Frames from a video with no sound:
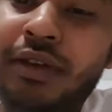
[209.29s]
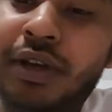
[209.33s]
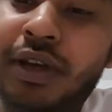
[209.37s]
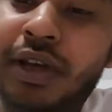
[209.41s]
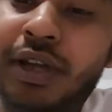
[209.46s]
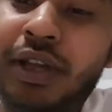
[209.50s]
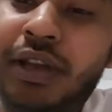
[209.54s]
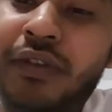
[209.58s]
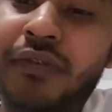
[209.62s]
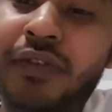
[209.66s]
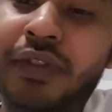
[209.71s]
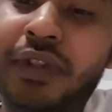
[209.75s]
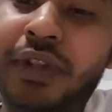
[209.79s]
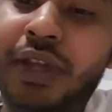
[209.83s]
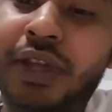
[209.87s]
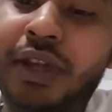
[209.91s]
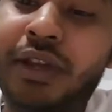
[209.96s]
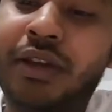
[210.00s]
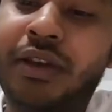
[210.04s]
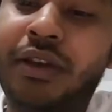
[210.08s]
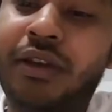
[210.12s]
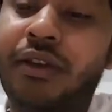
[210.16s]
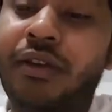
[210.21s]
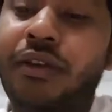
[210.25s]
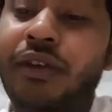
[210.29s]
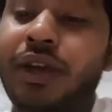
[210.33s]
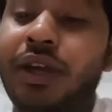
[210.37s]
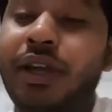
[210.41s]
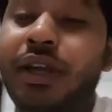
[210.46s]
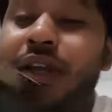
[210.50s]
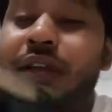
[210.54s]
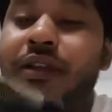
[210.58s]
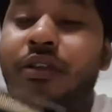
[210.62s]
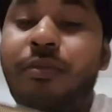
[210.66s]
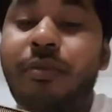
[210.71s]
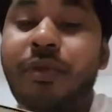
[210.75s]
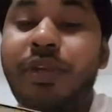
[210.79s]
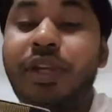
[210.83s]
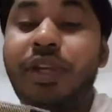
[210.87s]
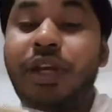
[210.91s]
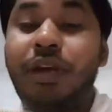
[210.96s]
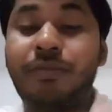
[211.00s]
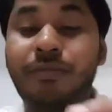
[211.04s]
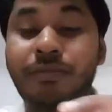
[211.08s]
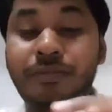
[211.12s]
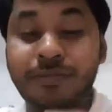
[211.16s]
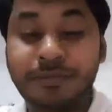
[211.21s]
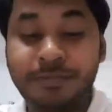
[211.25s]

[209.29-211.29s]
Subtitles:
and everything. Okay, let's open it up.